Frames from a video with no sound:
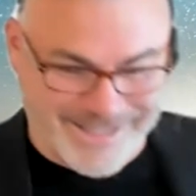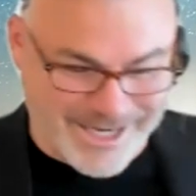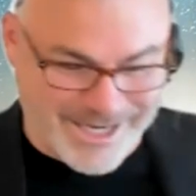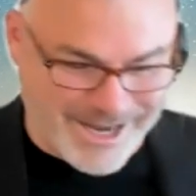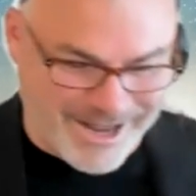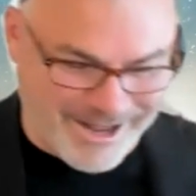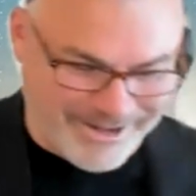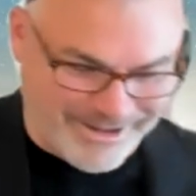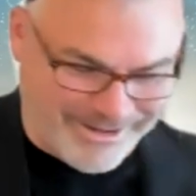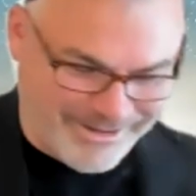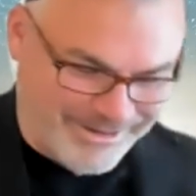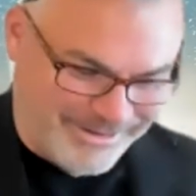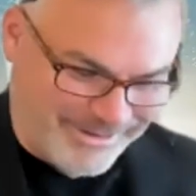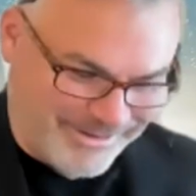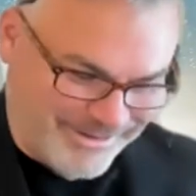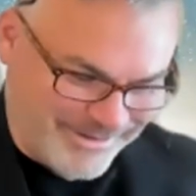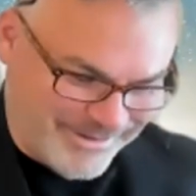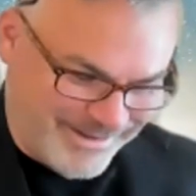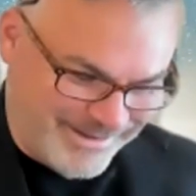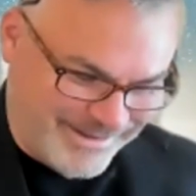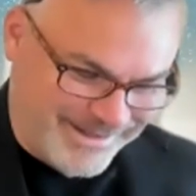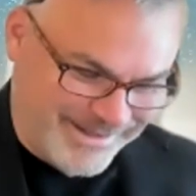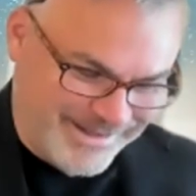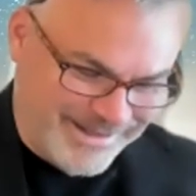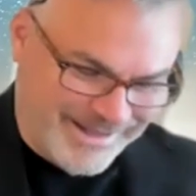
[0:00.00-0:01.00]

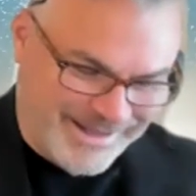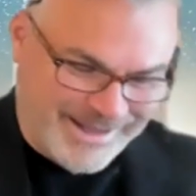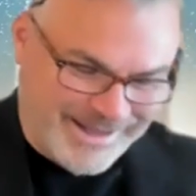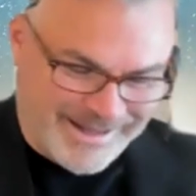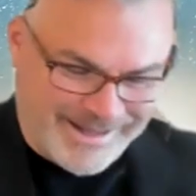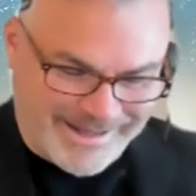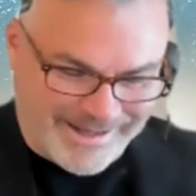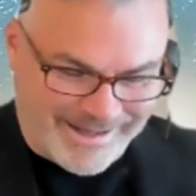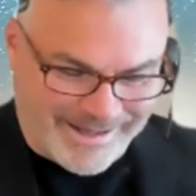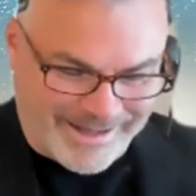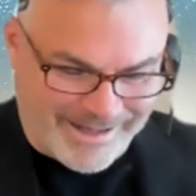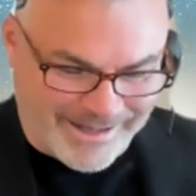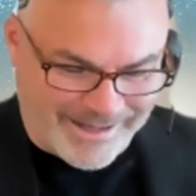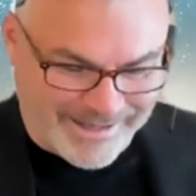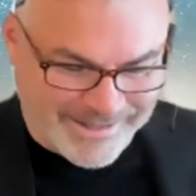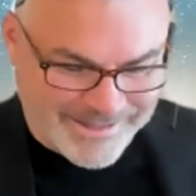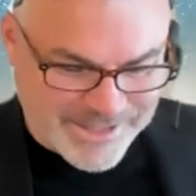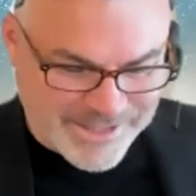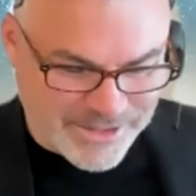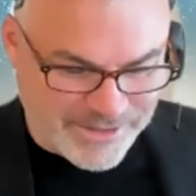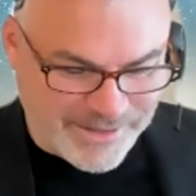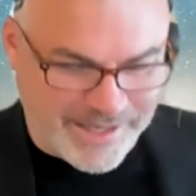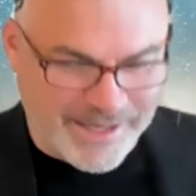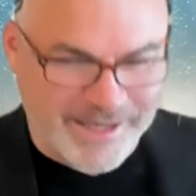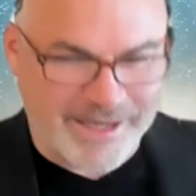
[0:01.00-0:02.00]

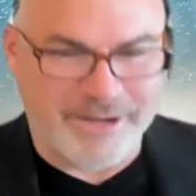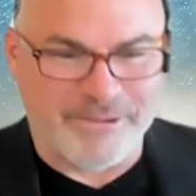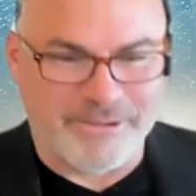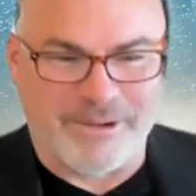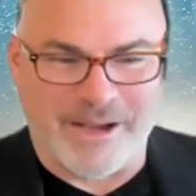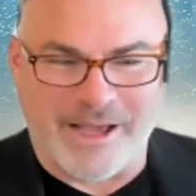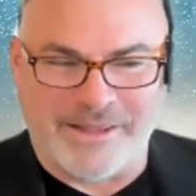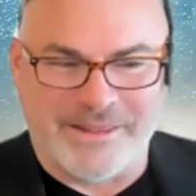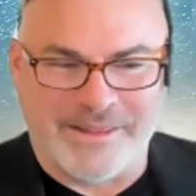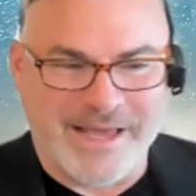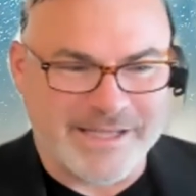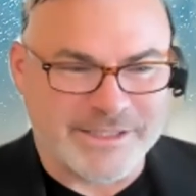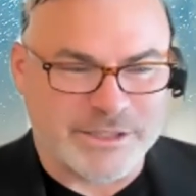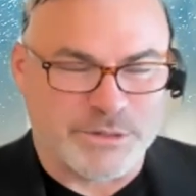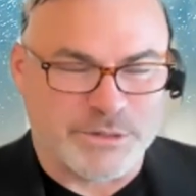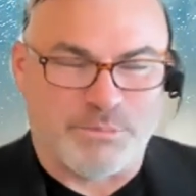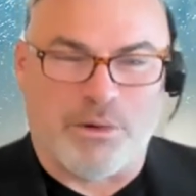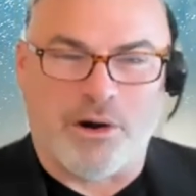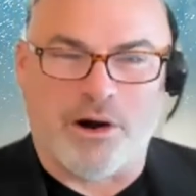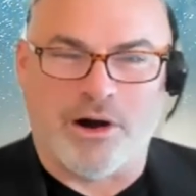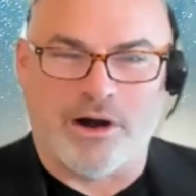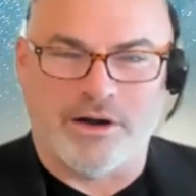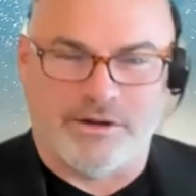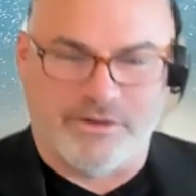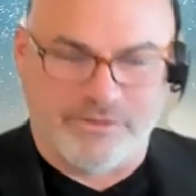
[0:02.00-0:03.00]
So anyway, that's
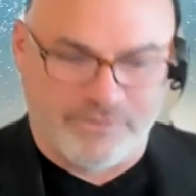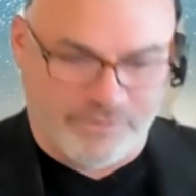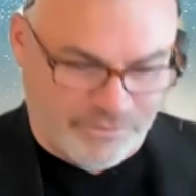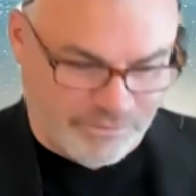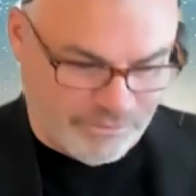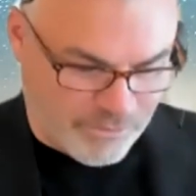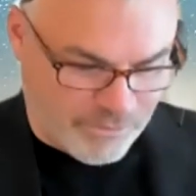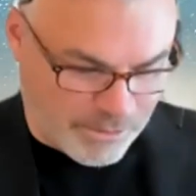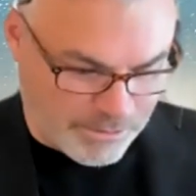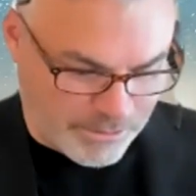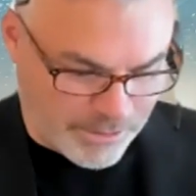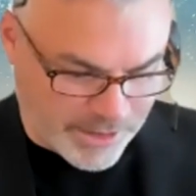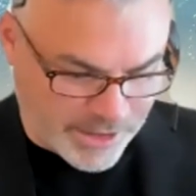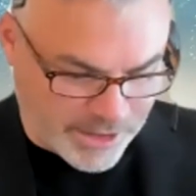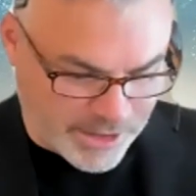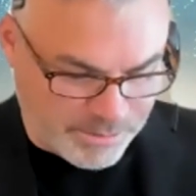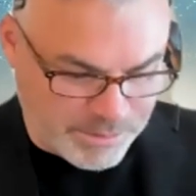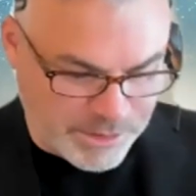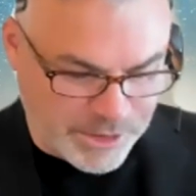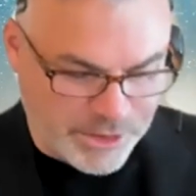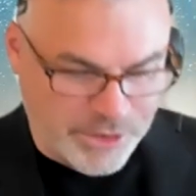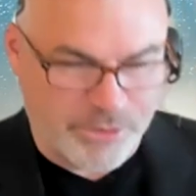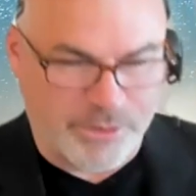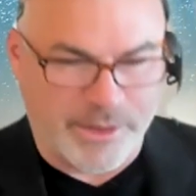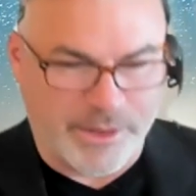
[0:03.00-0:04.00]
part of what we're going to
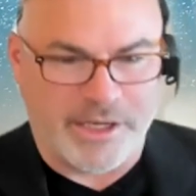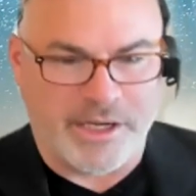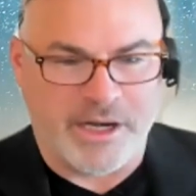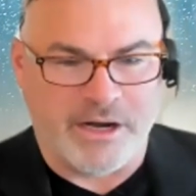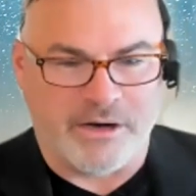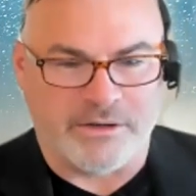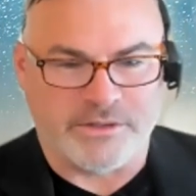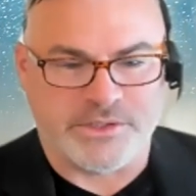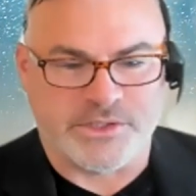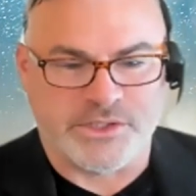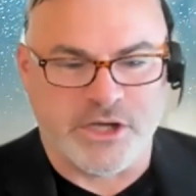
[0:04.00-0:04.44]
be doing here.